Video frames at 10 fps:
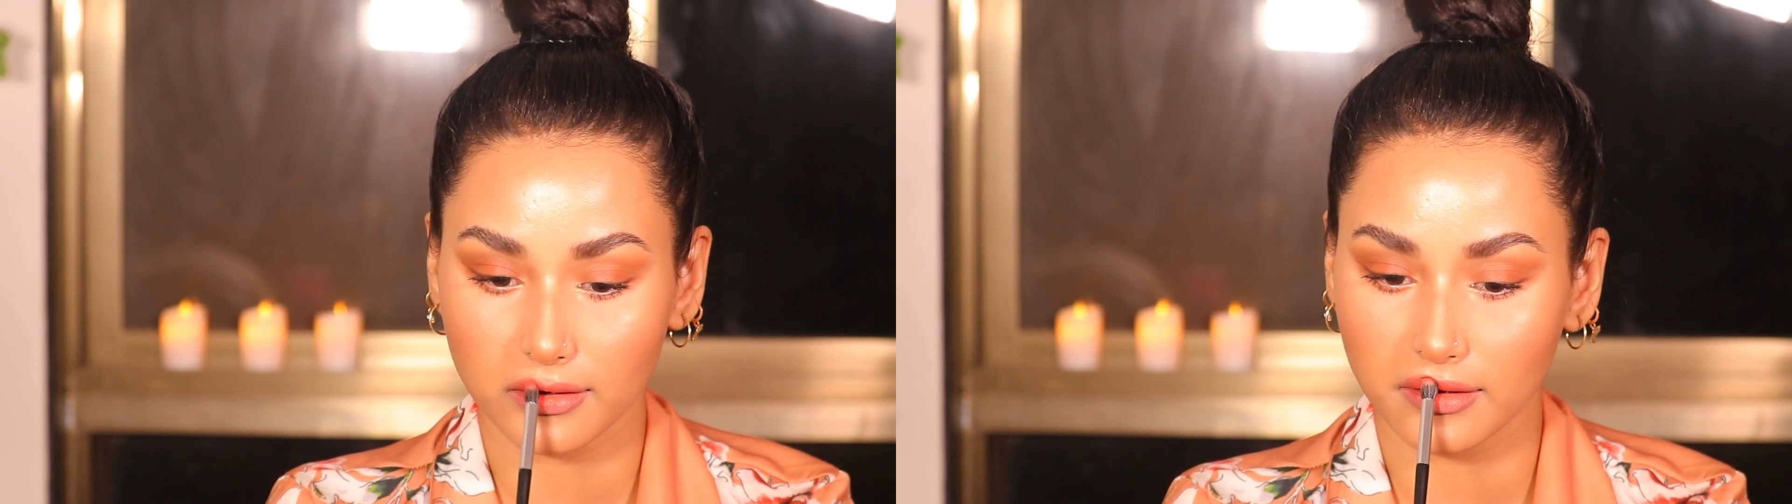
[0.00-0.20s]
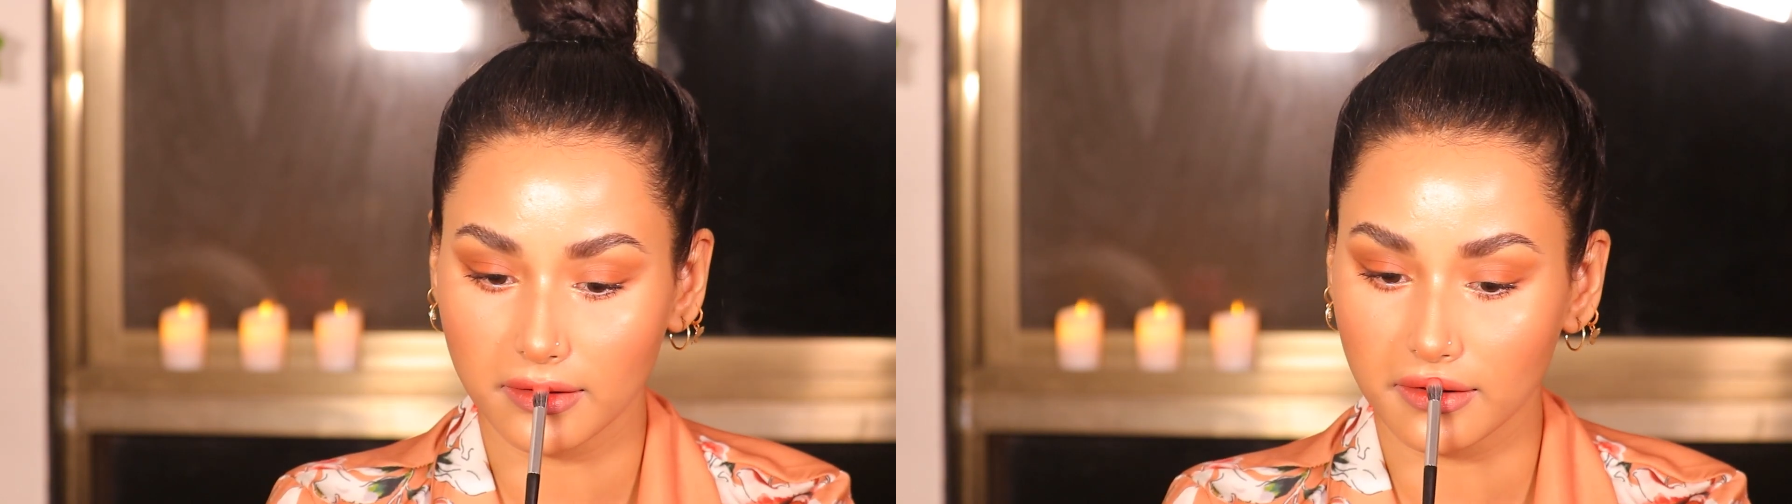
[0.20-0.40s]

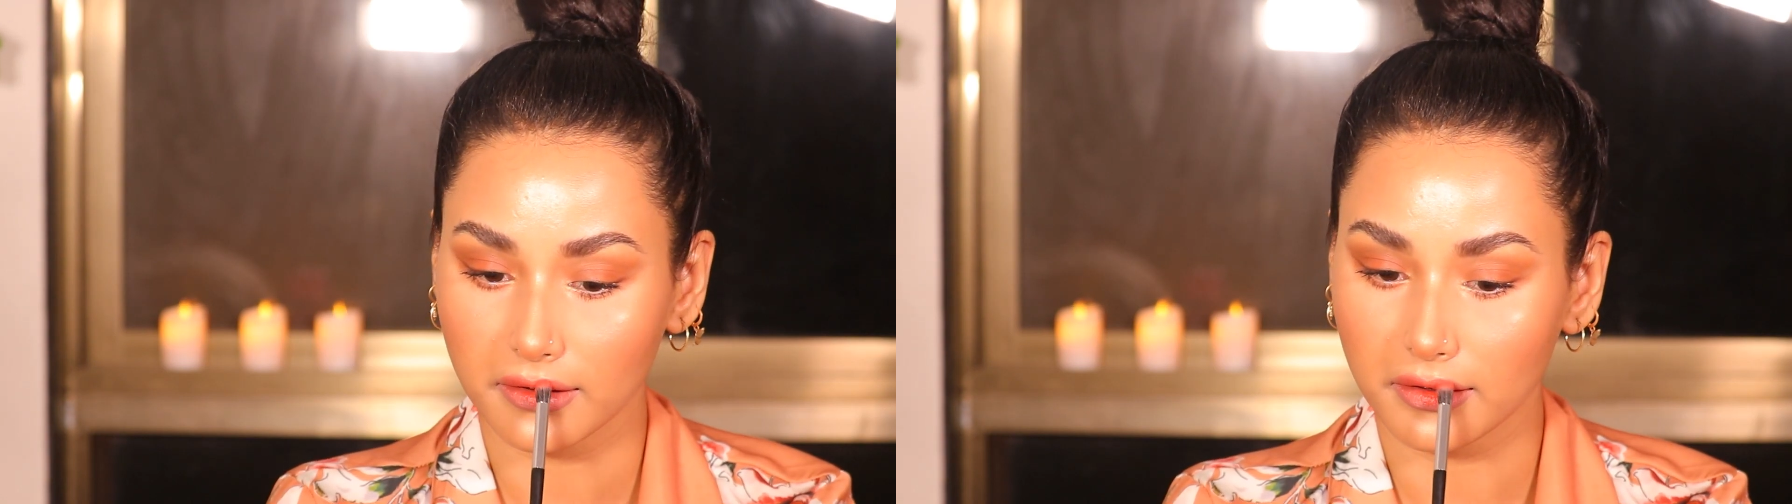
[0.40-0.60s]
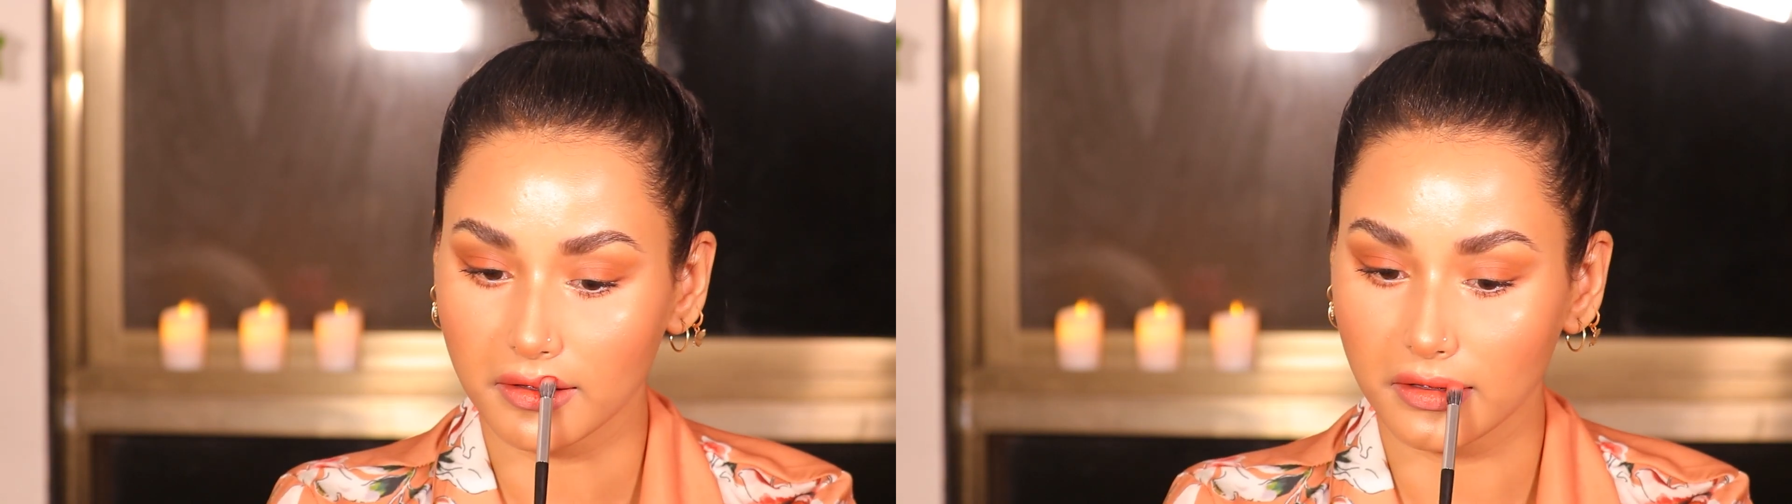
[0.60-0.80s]
pat it
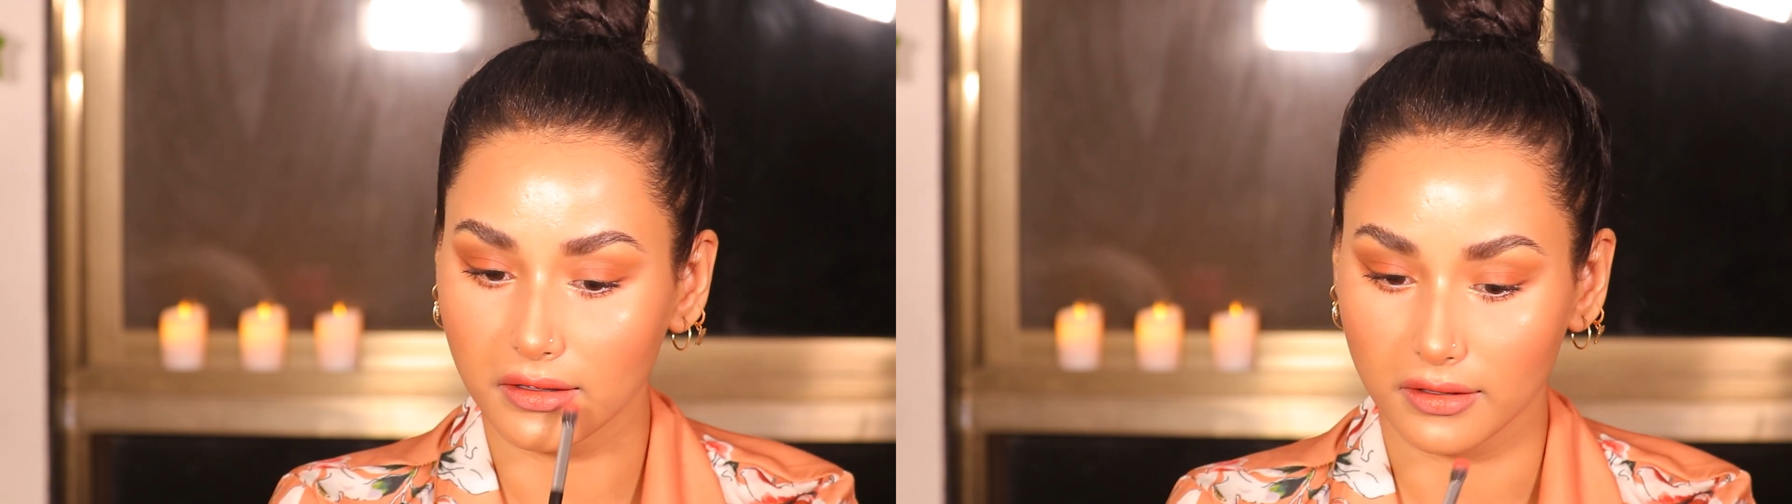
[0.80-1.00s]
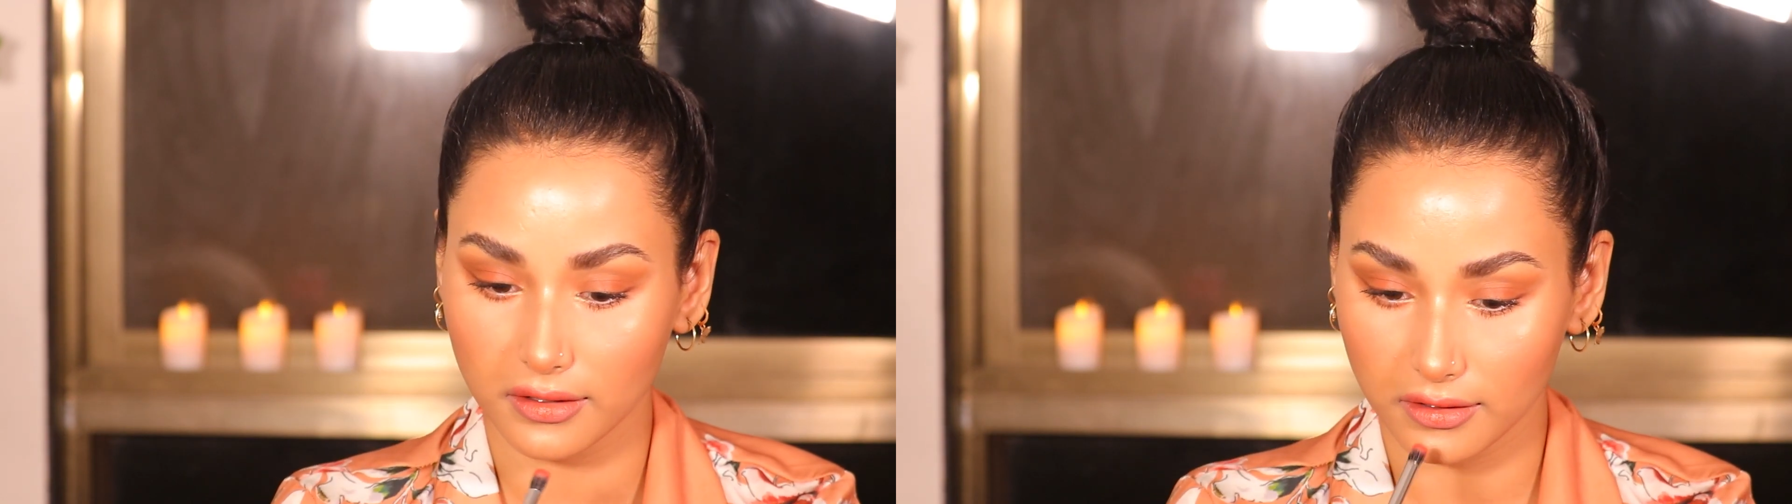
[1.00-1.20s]
on the
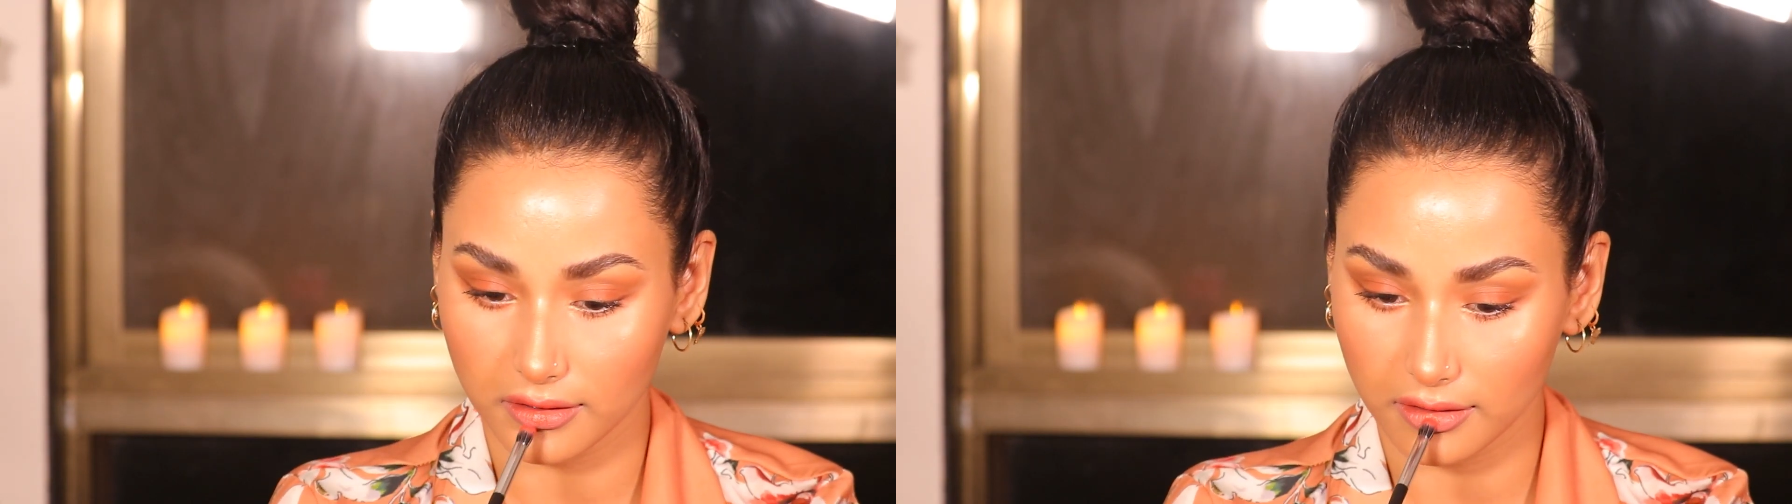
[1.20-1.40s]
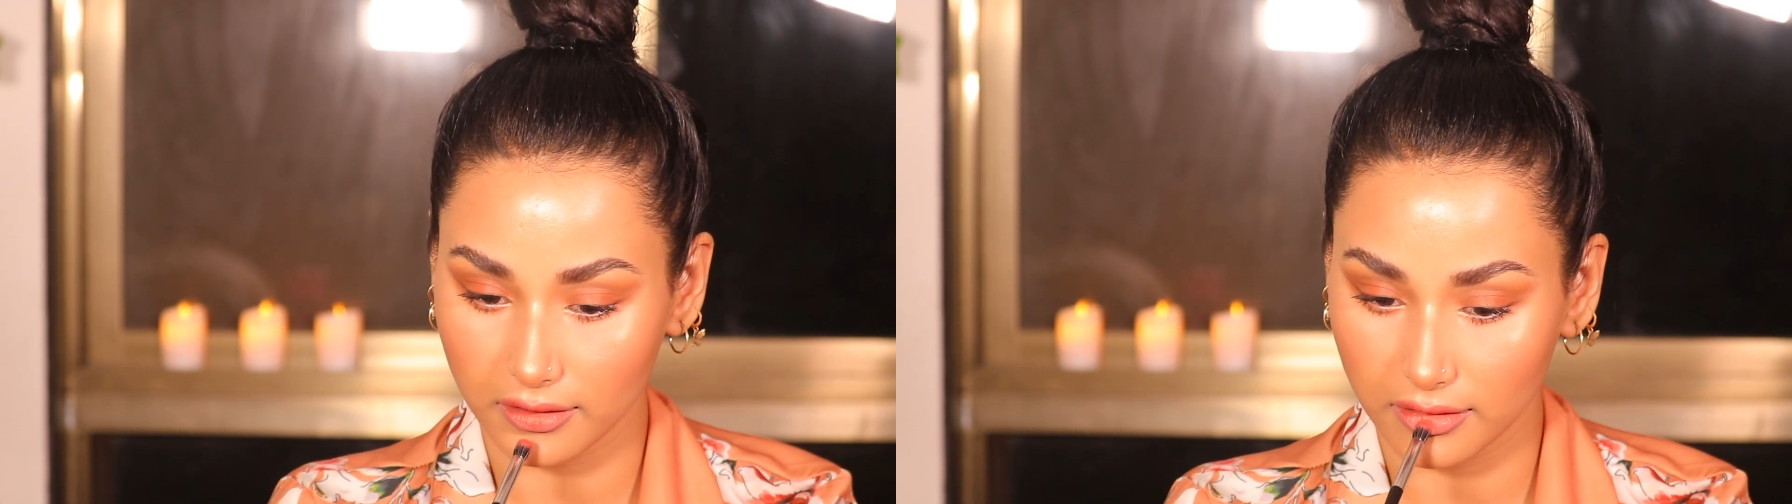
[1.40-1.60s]
center of
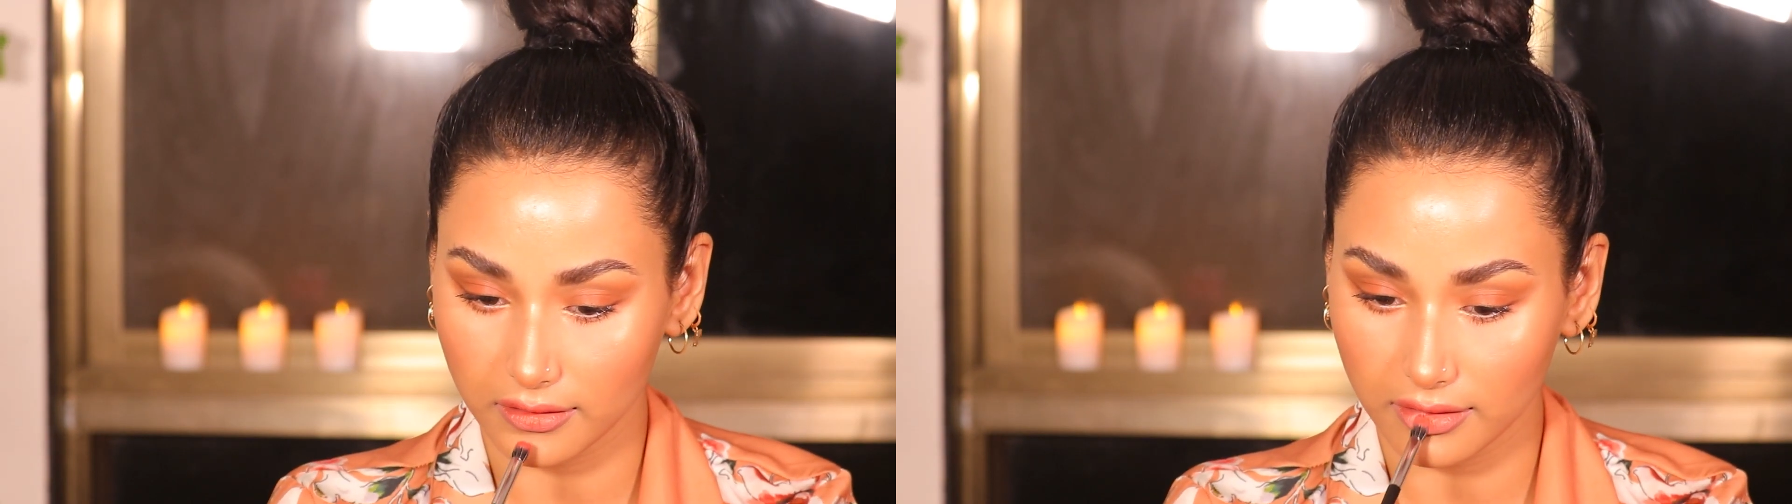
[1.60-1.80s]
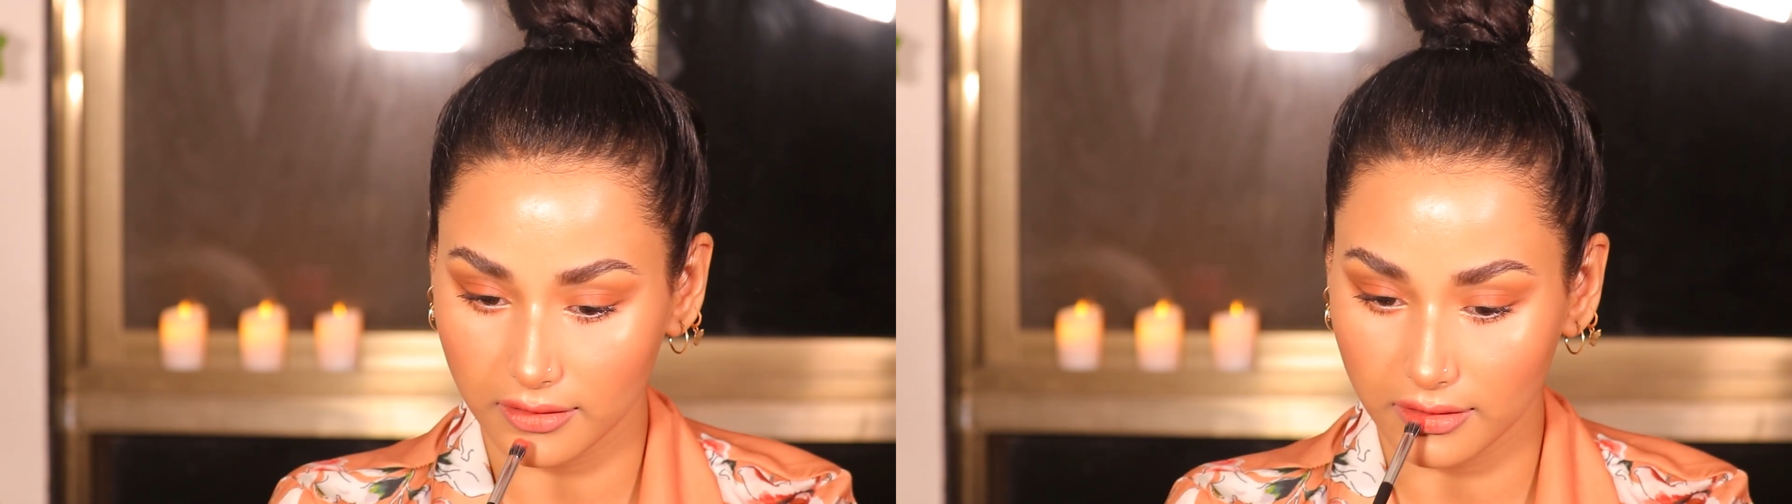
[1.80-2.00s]
my
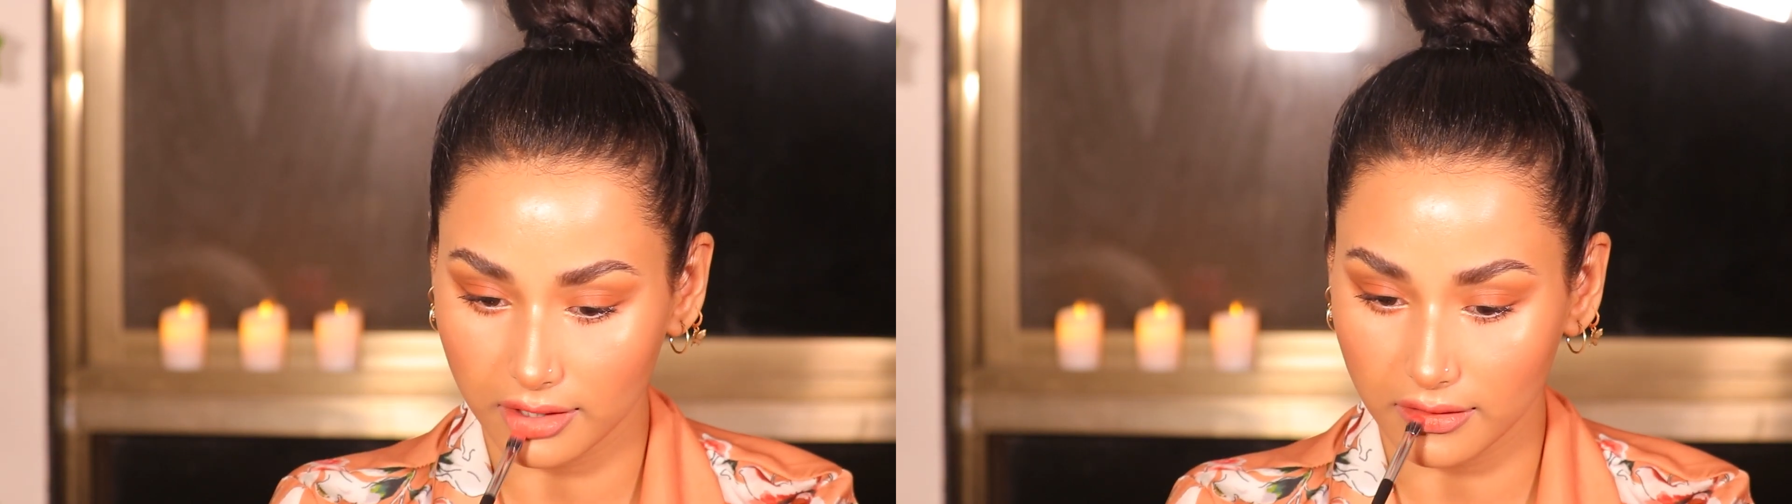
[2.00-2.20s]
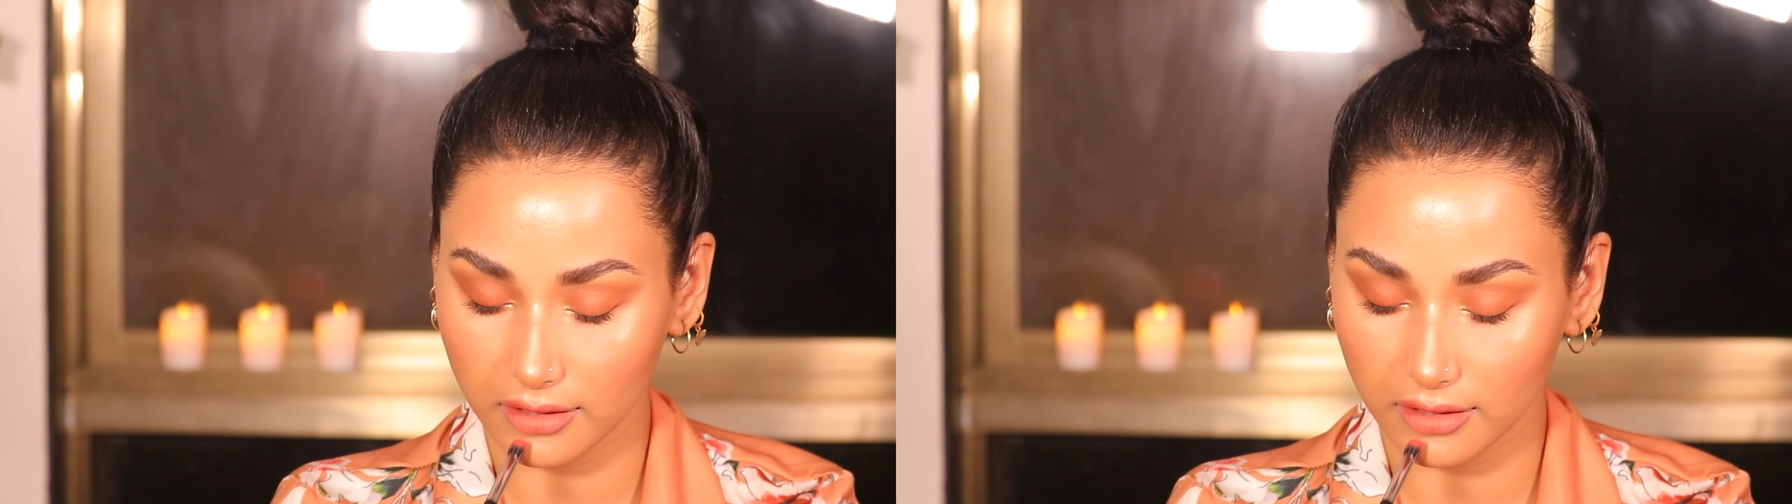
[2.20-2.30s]
lips,